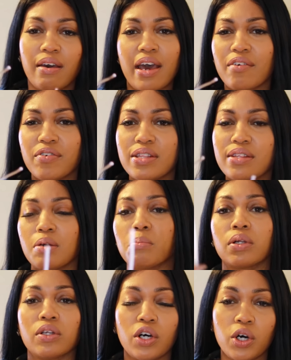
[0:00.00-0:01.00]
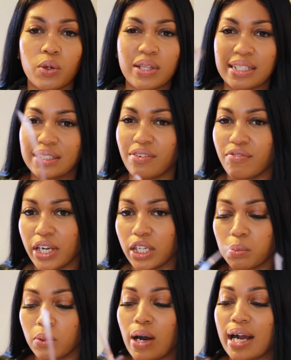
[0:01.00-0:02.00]
everything below that's
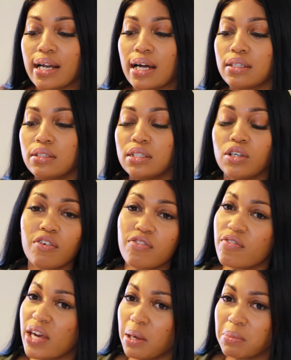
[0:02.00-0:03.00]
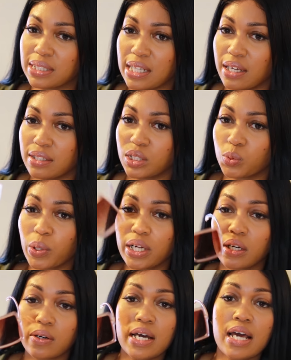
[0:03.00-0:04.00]
available. I got these off of Amazon as
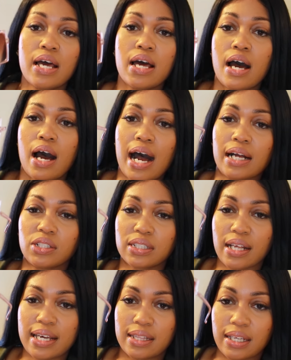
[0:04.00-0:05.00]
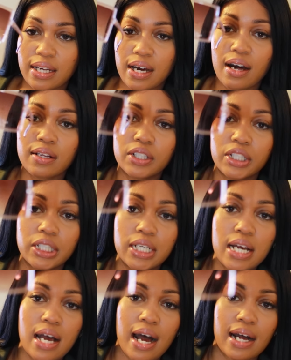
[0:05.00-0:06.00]
well. I just like the color.
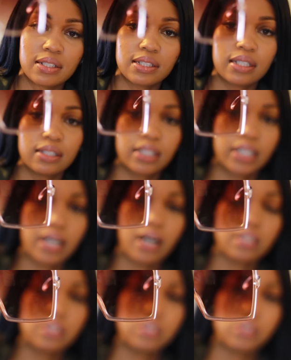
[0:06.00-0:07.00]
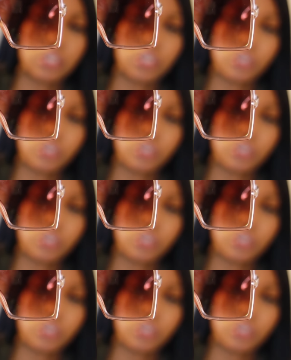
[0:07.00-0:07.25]
I just think the color is